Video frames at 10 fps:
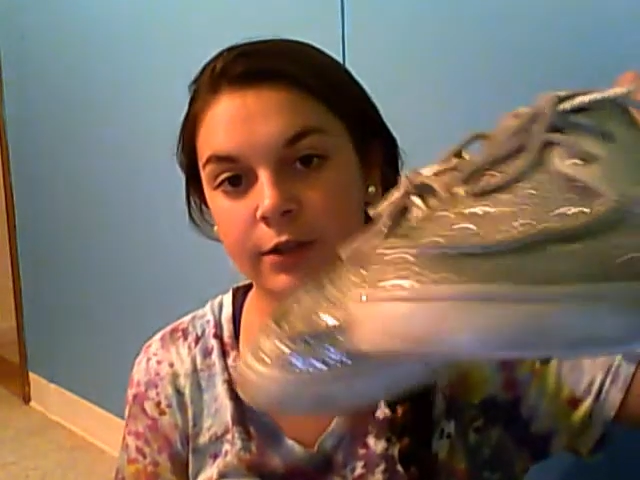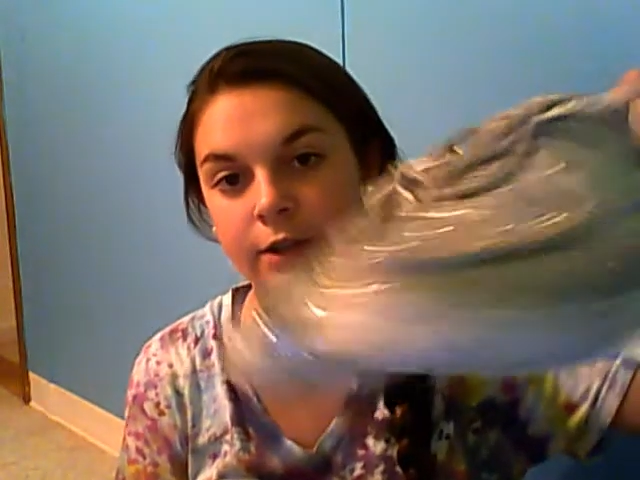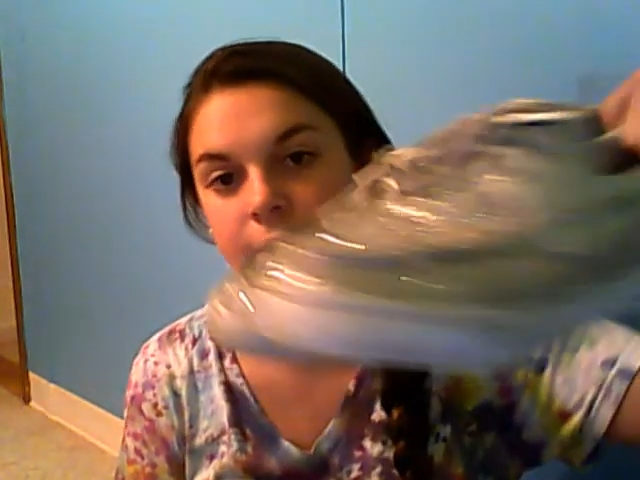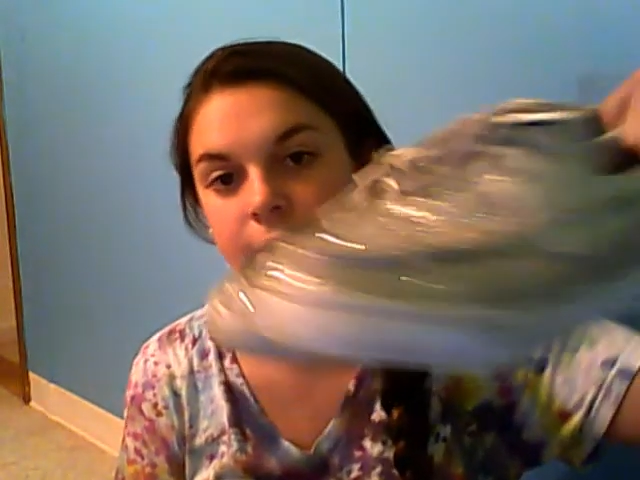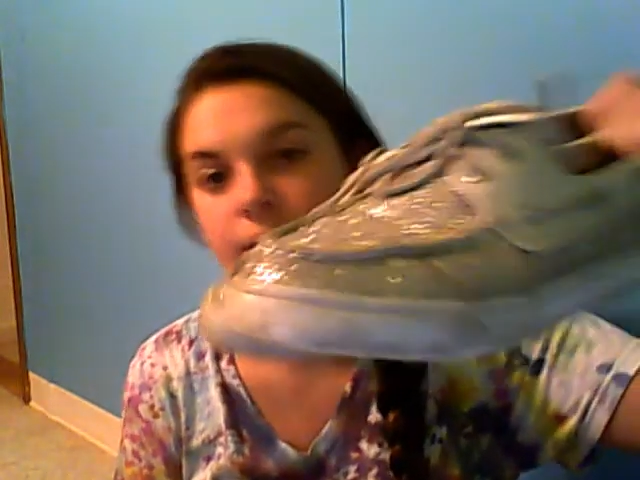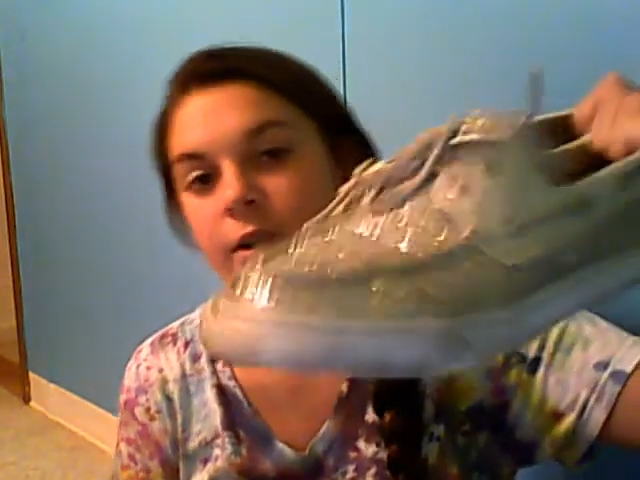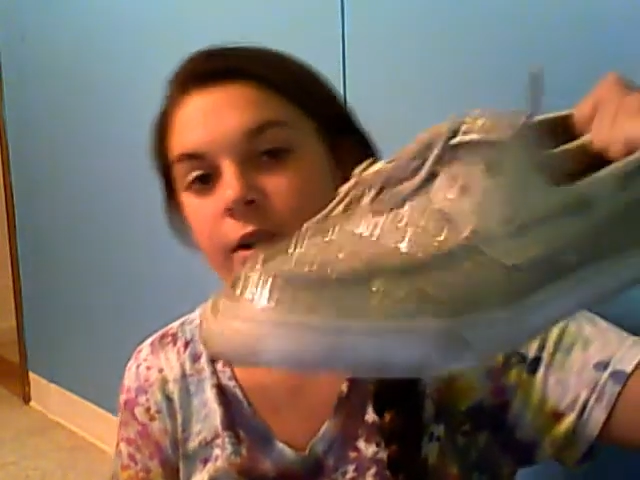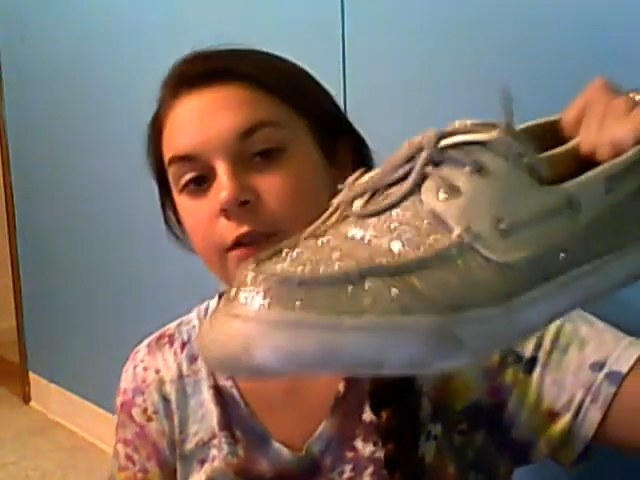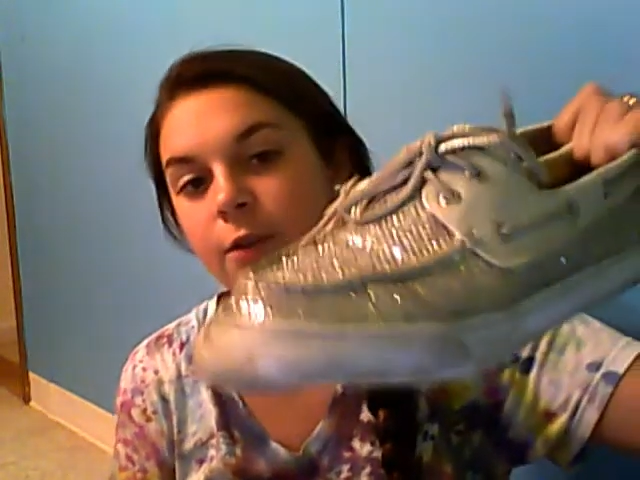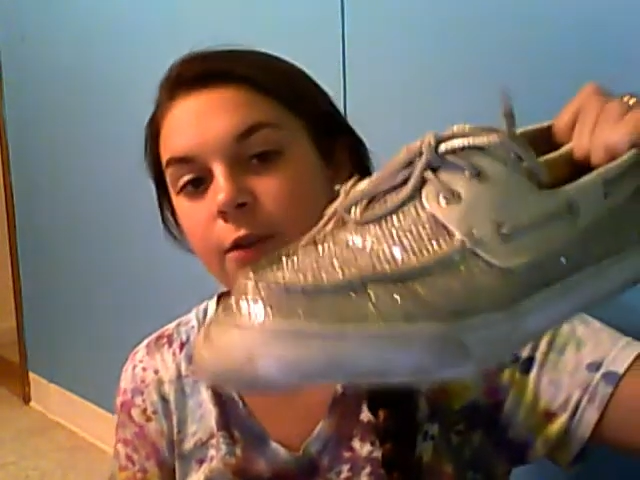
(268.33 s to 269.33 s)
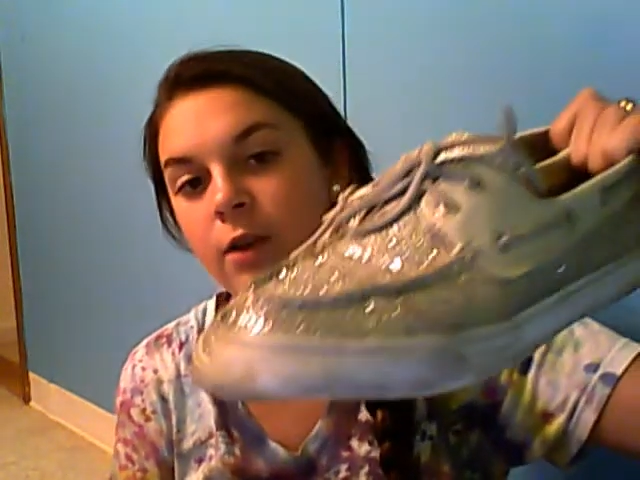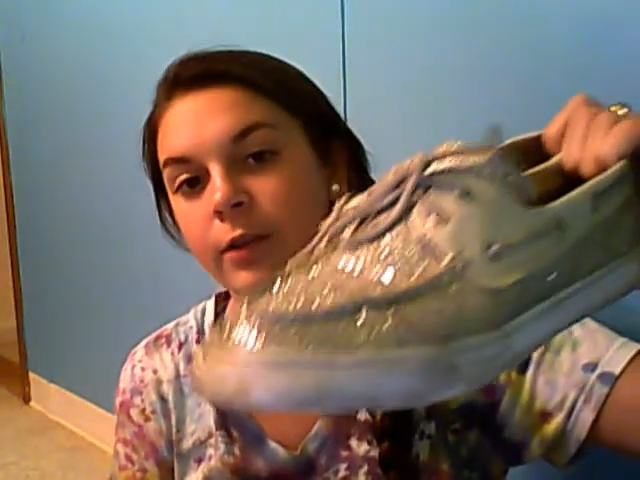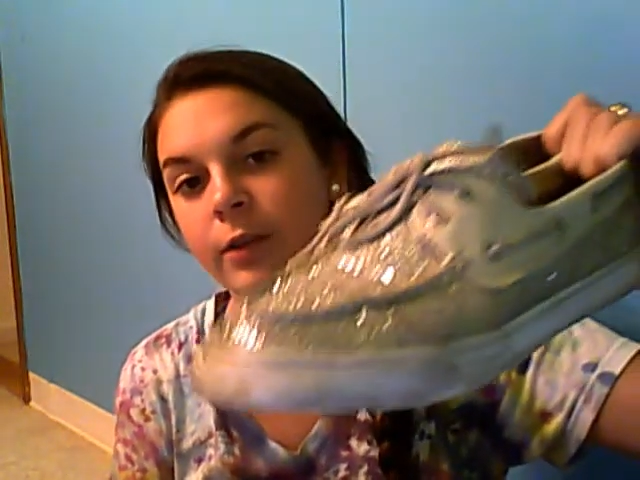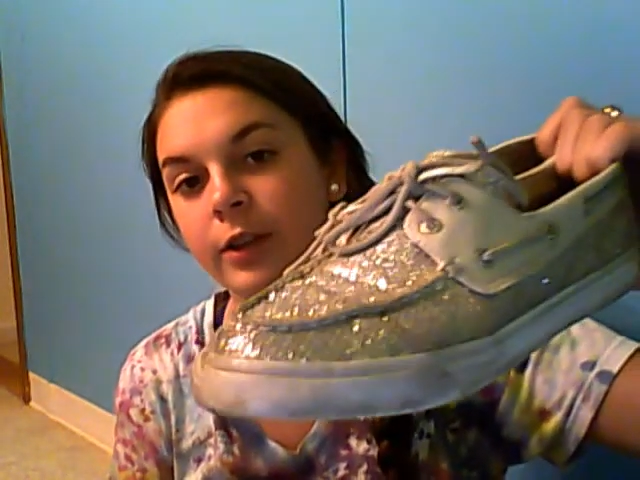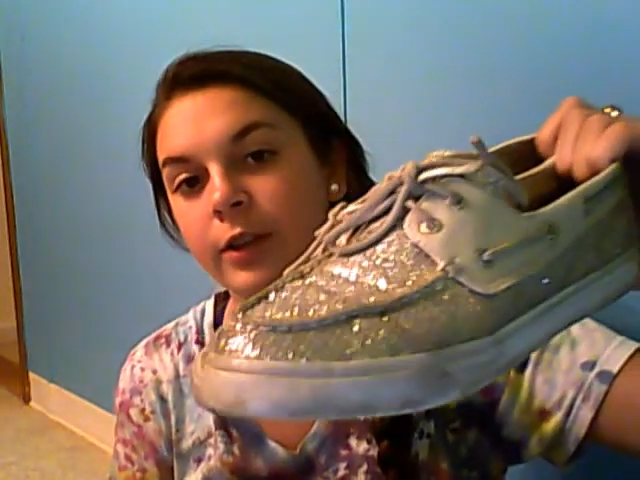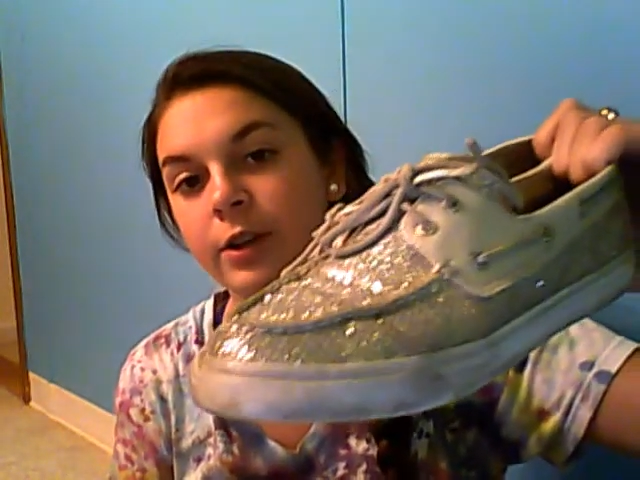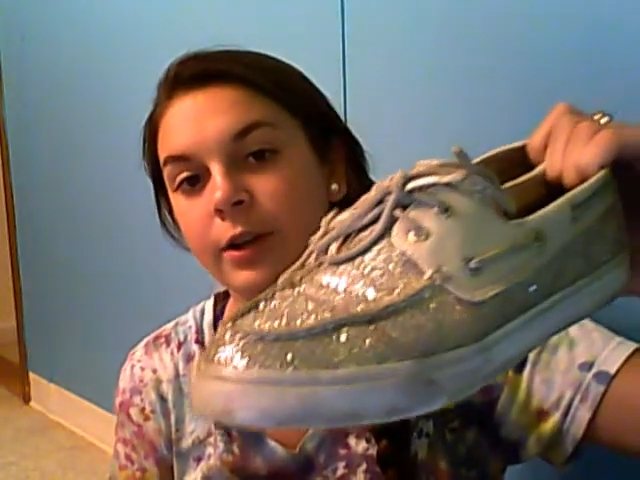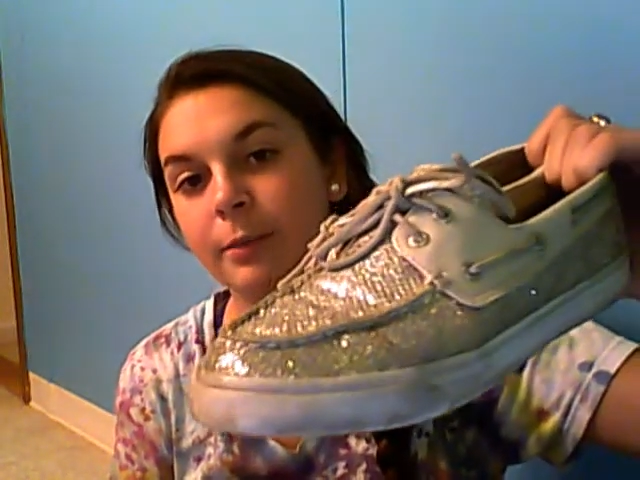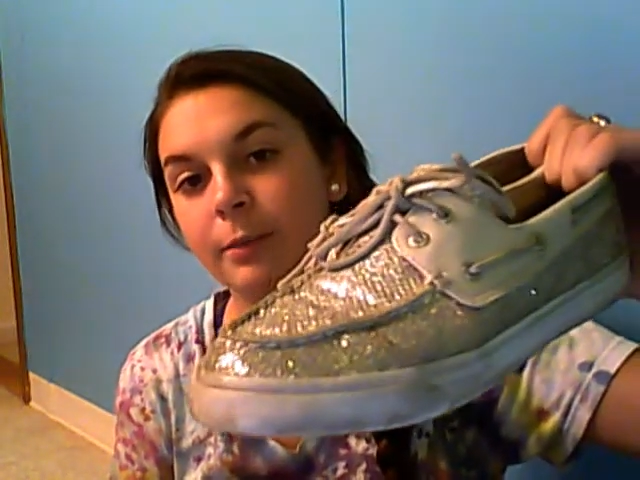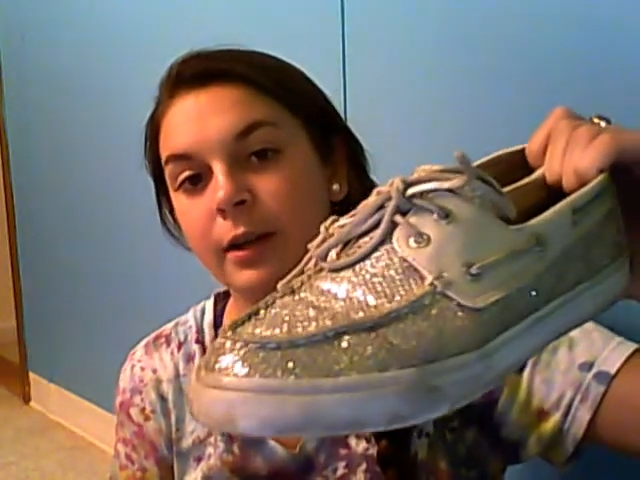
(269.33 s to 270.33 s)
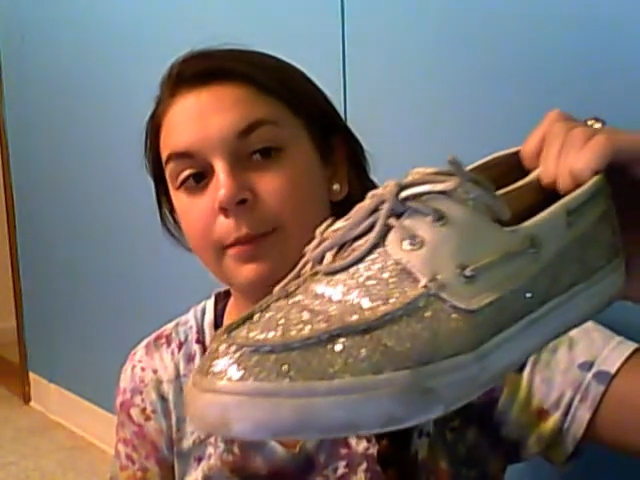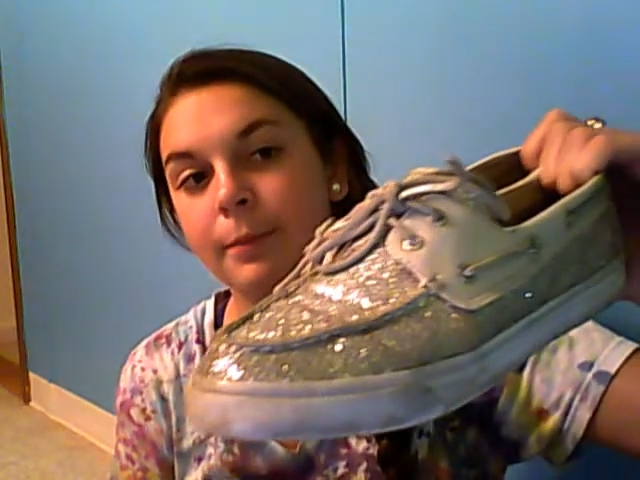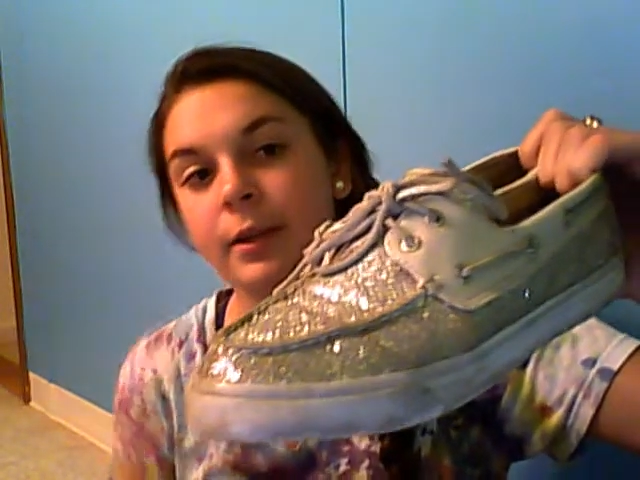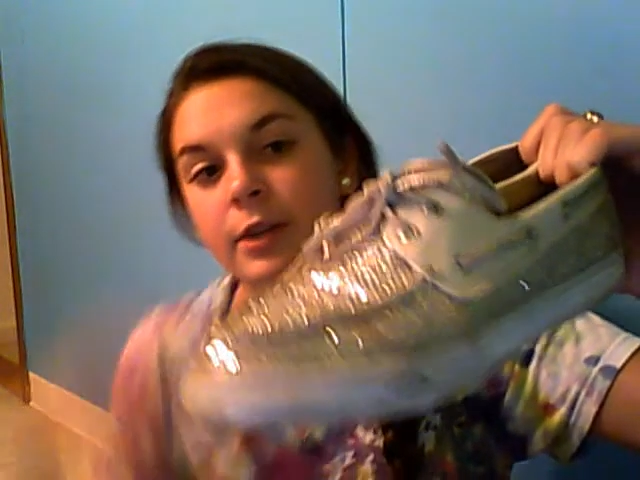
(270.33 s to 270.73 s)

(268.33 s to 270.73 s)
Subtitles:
glitter. They're all really dirty and beat up.